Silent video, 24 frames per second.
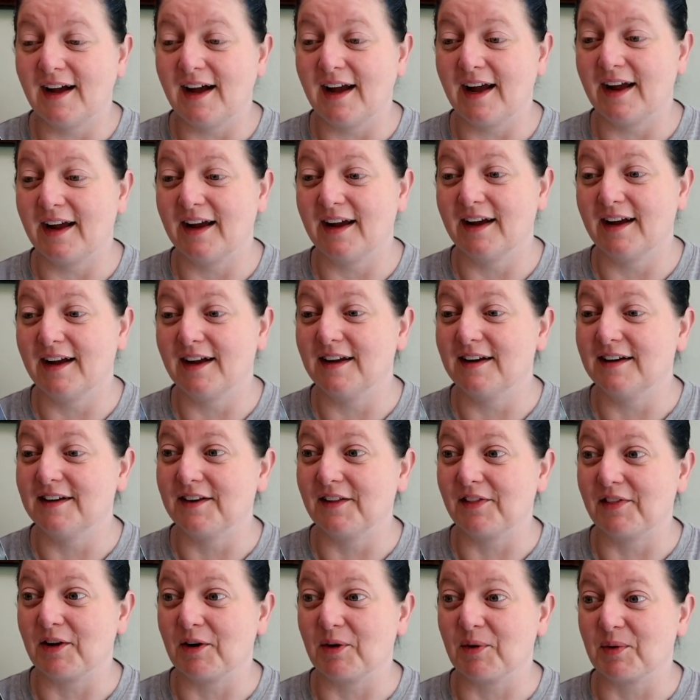and
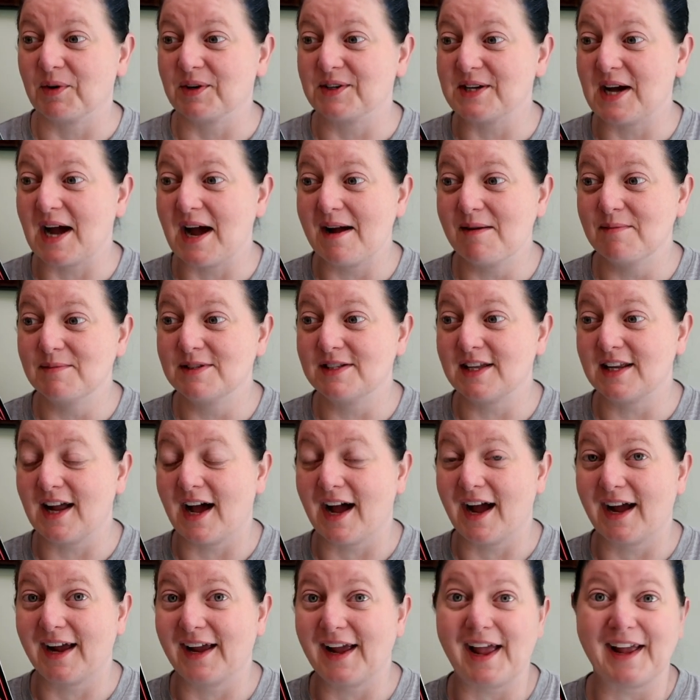there were times that
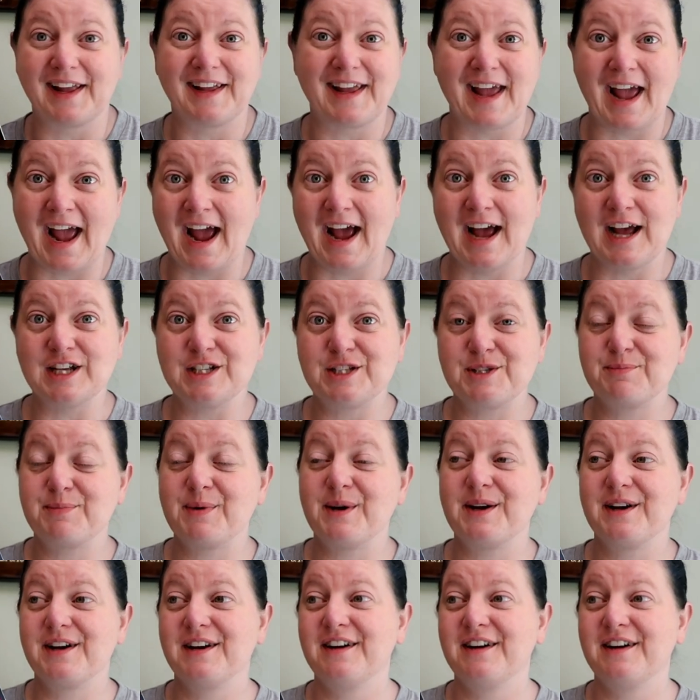I gasp.